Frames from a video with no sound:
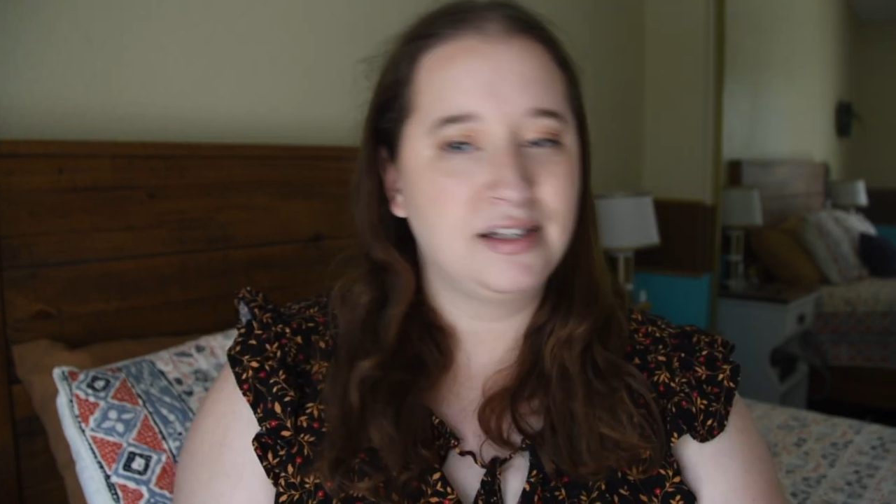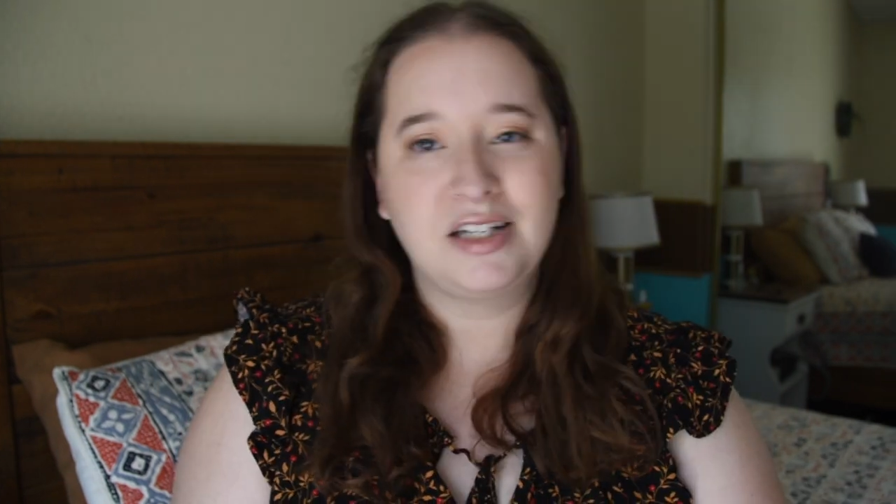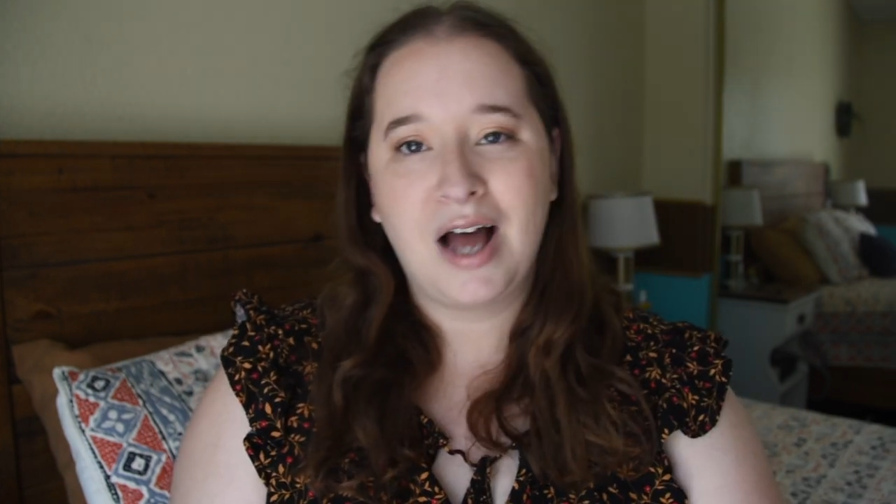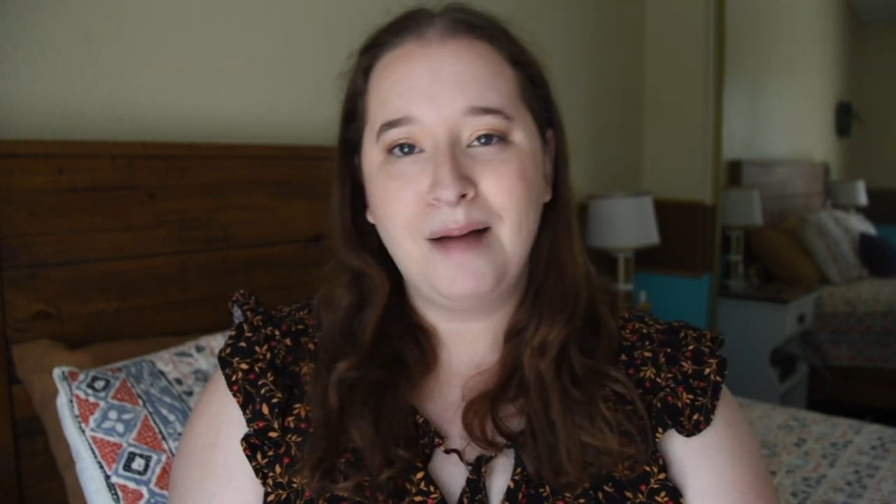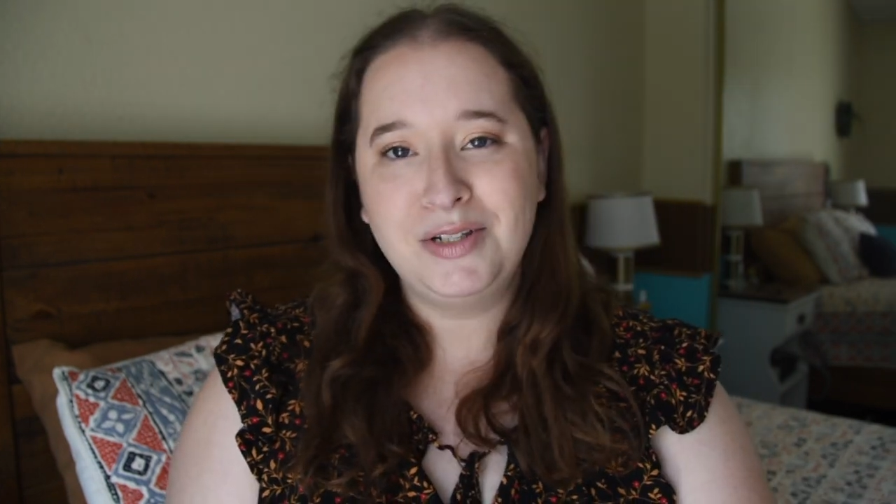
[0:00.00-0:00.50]
The
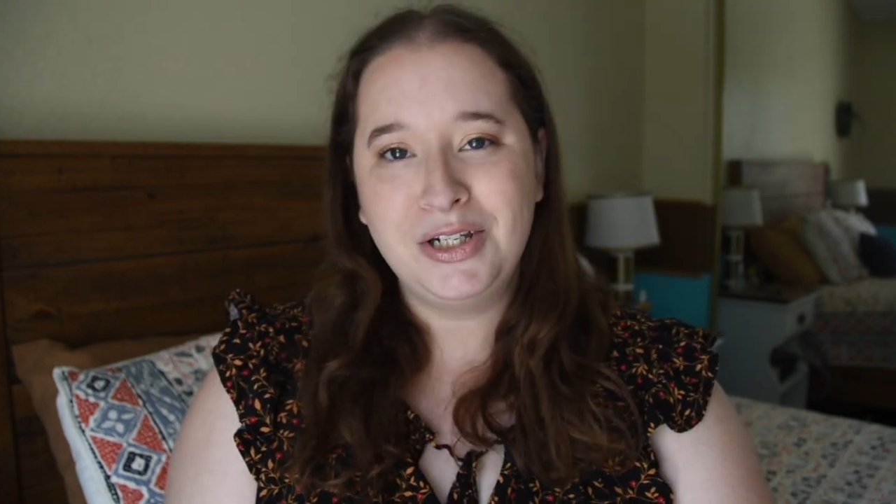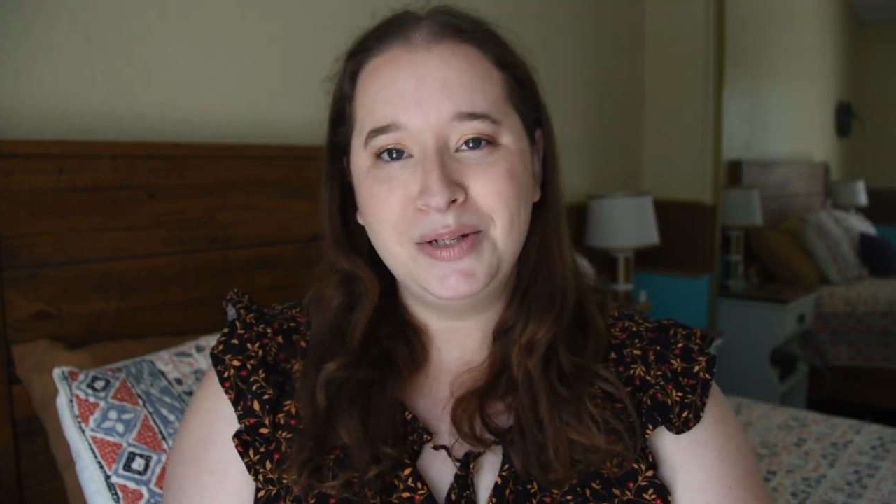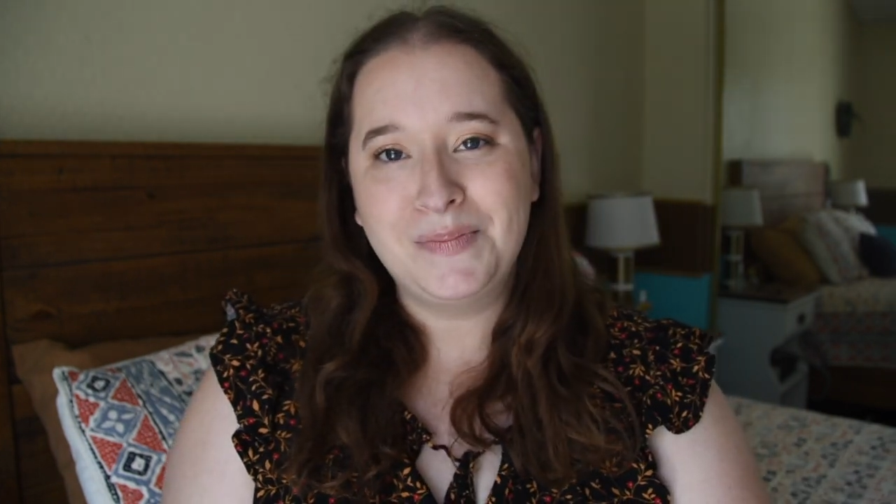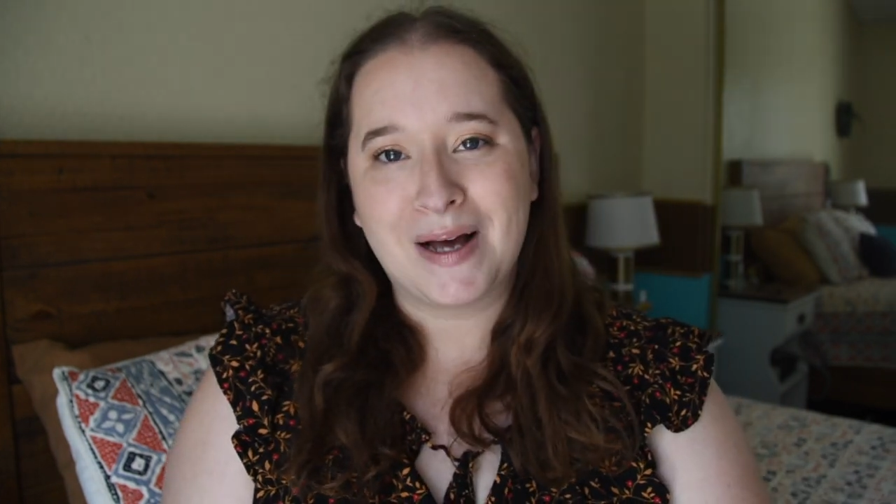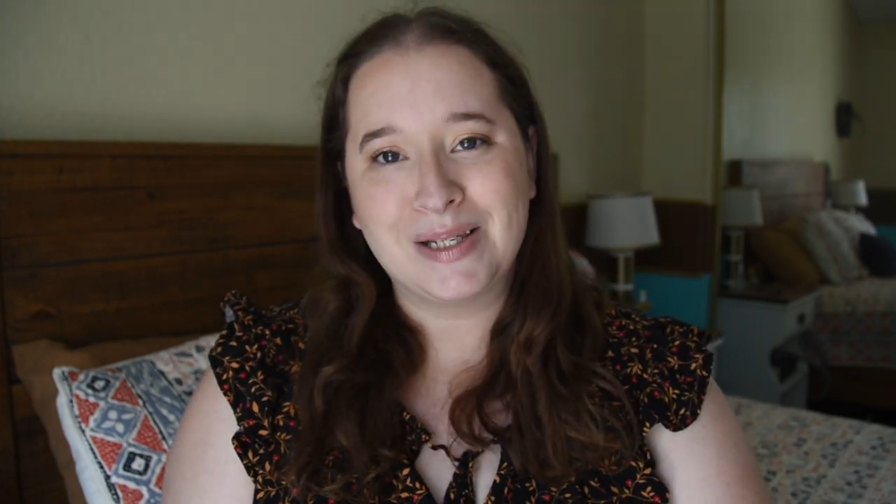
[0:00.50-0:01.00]
top two
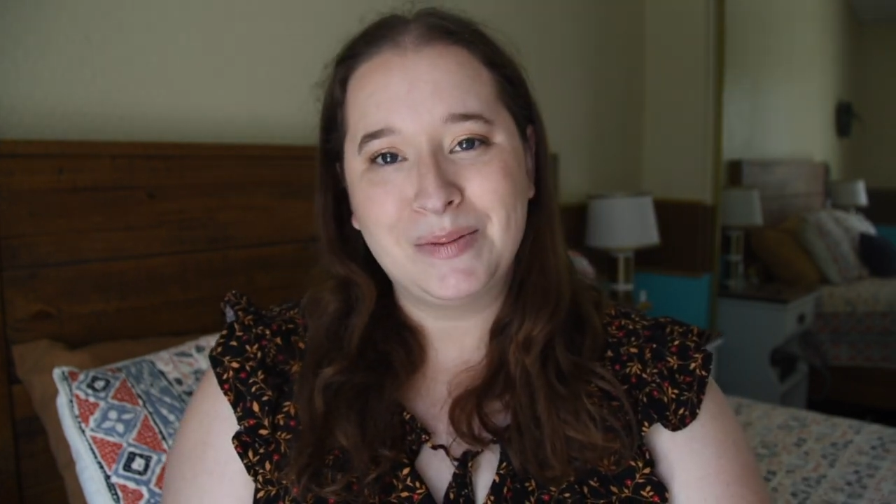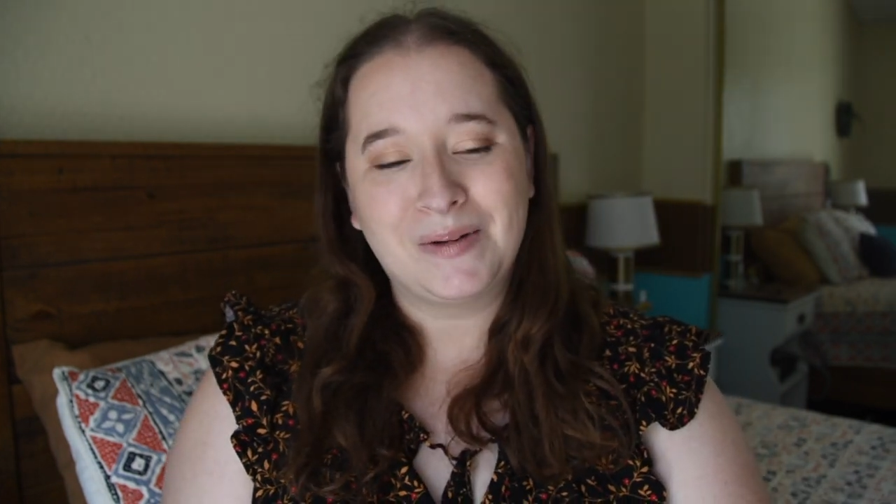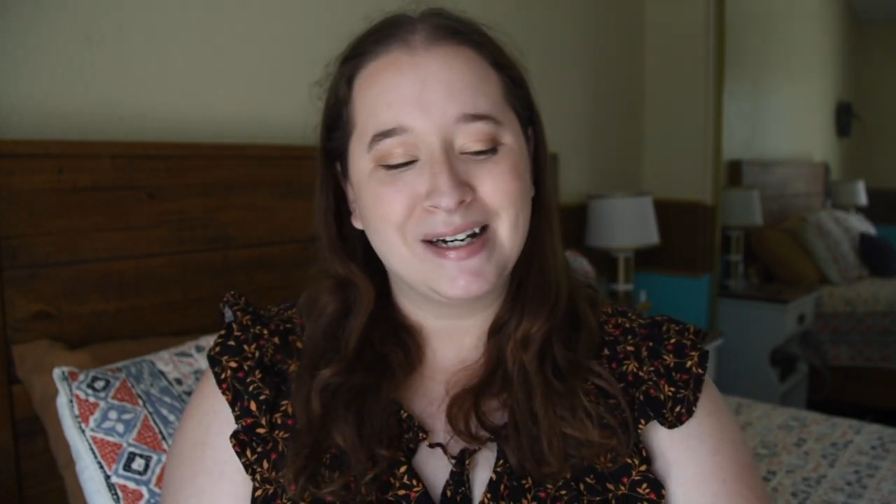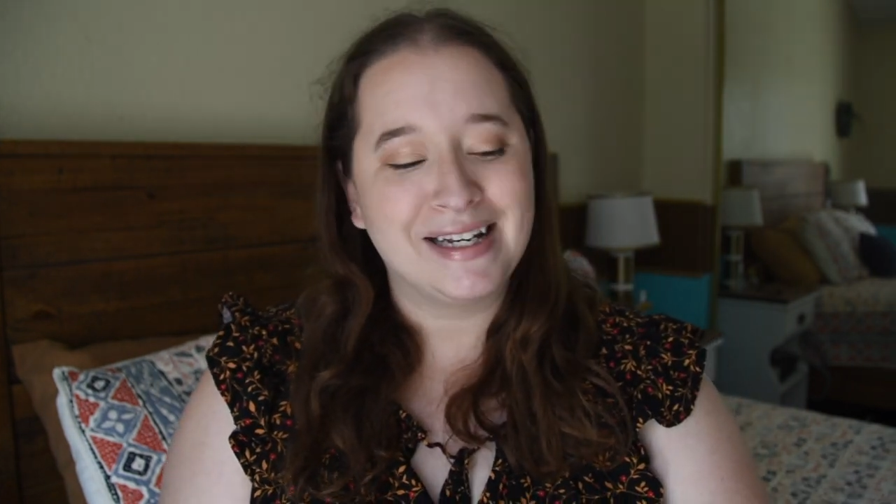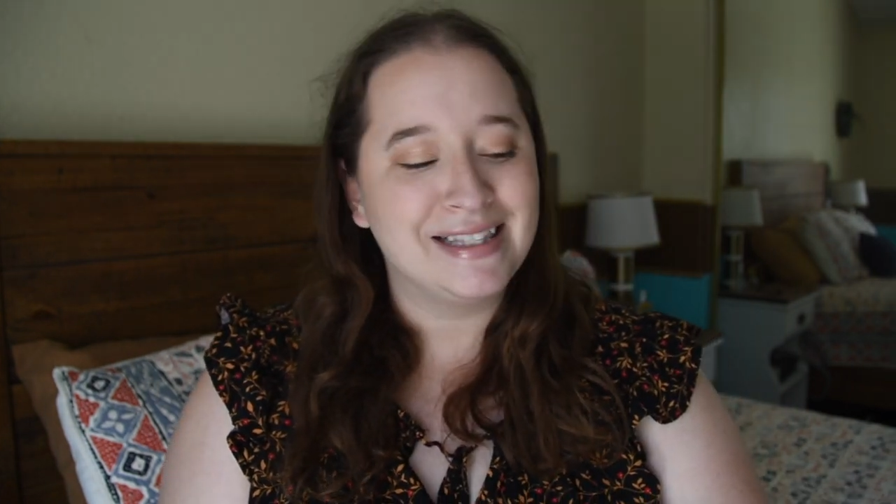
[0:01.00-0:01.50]
puzzle
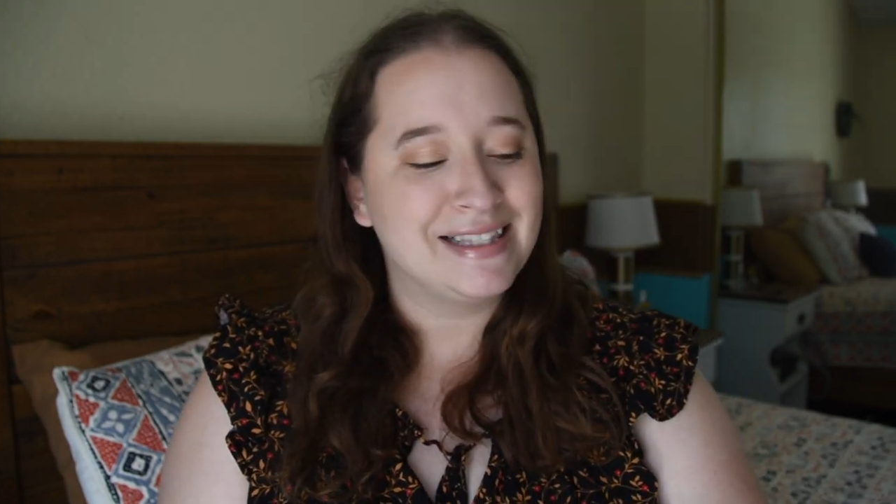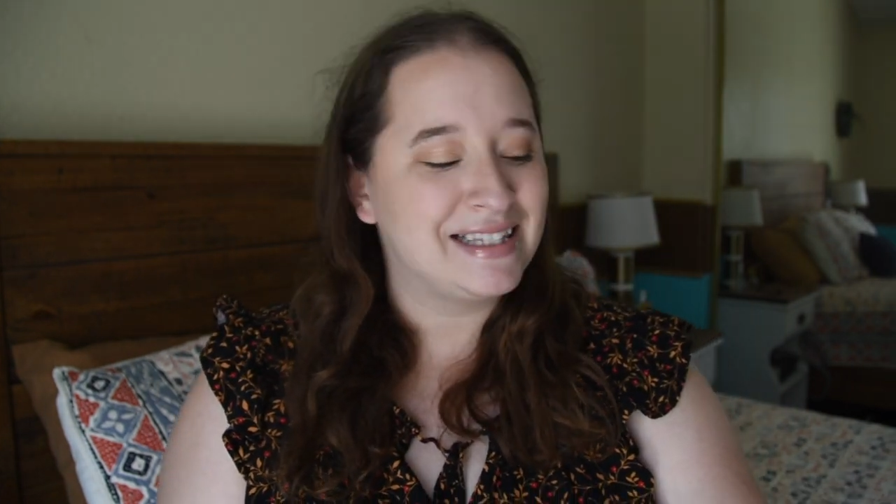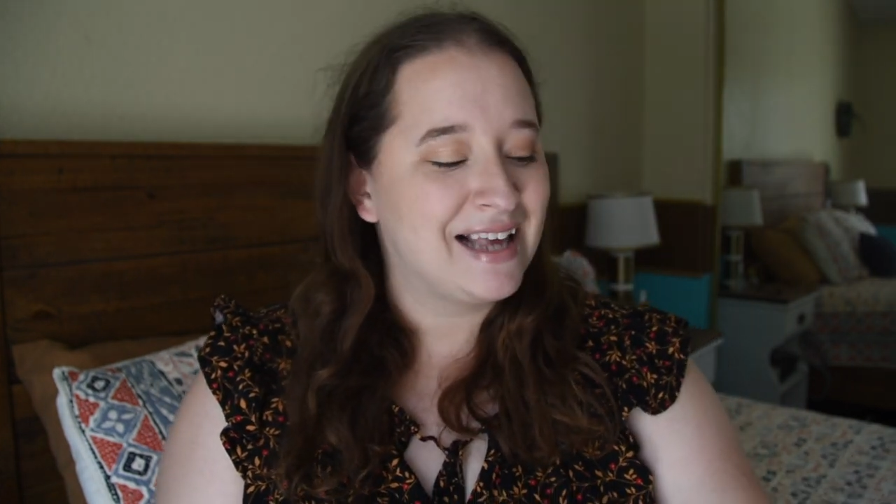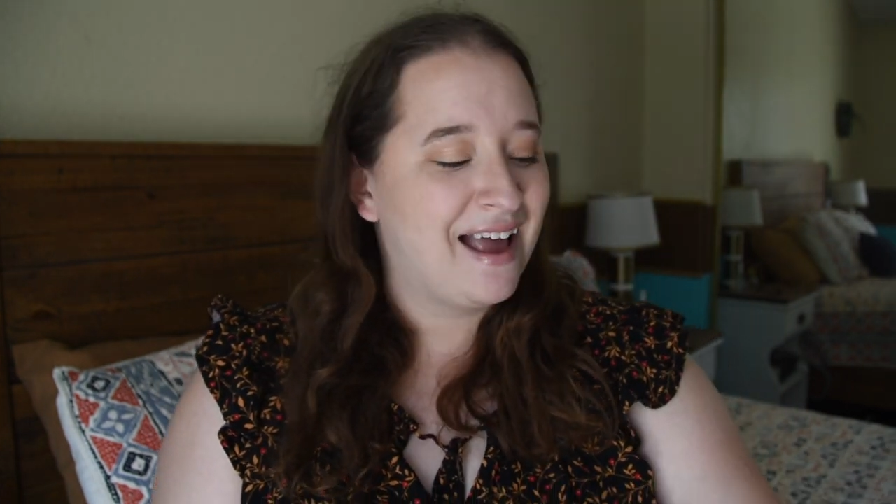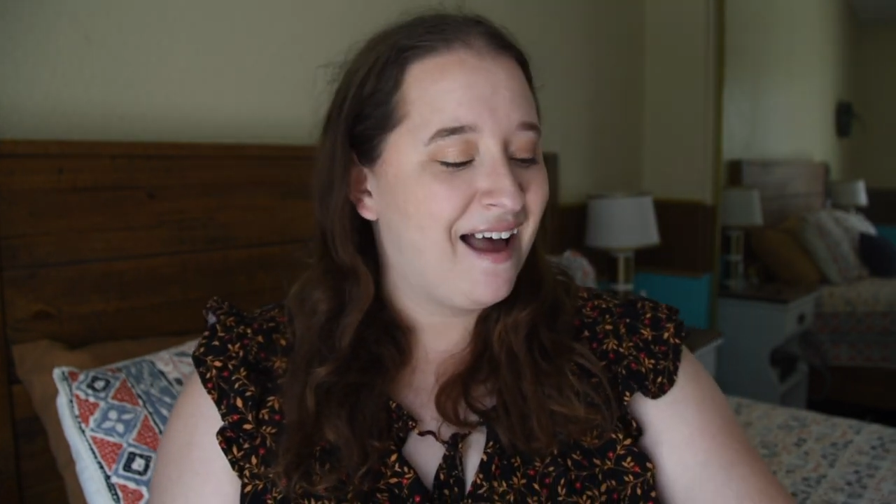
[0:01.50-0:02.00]
brands
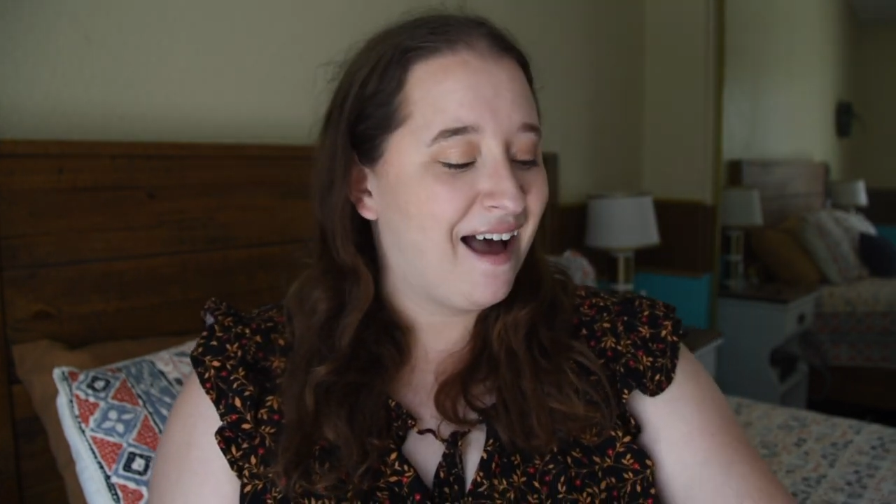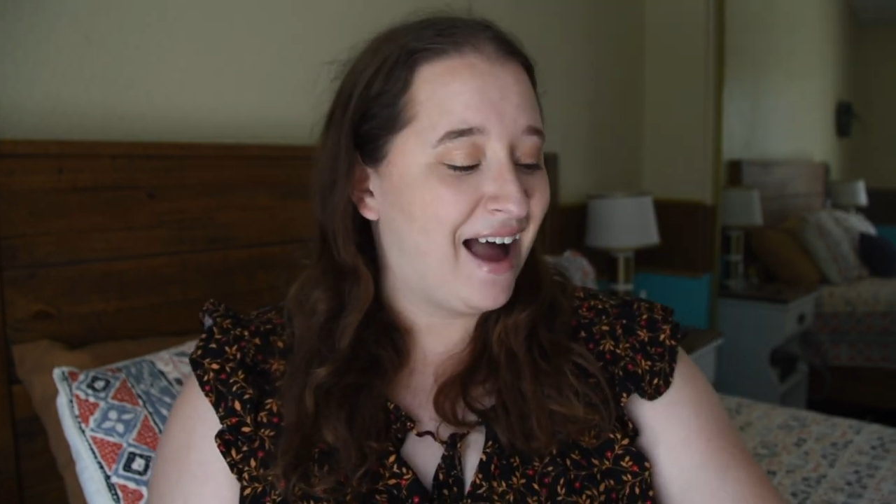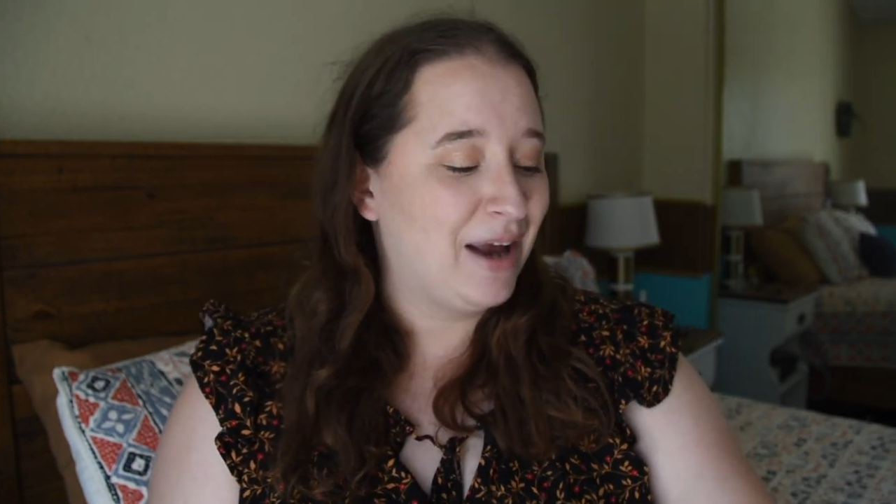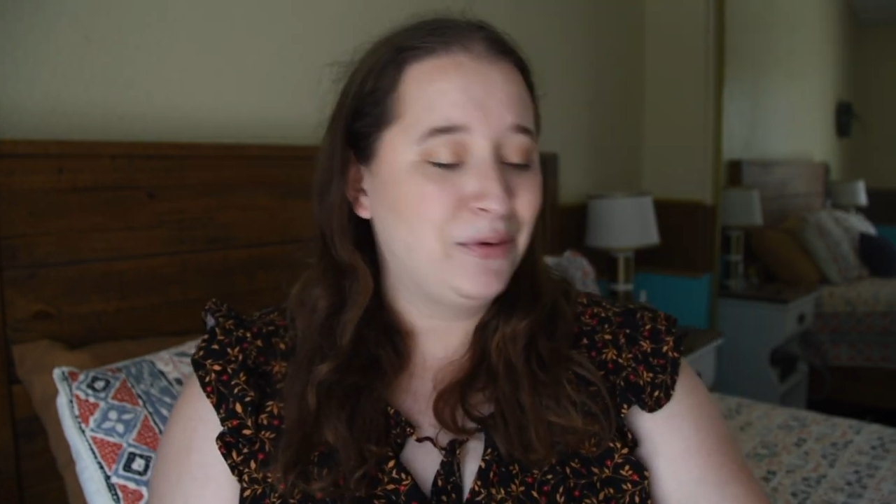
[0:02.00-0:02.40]
I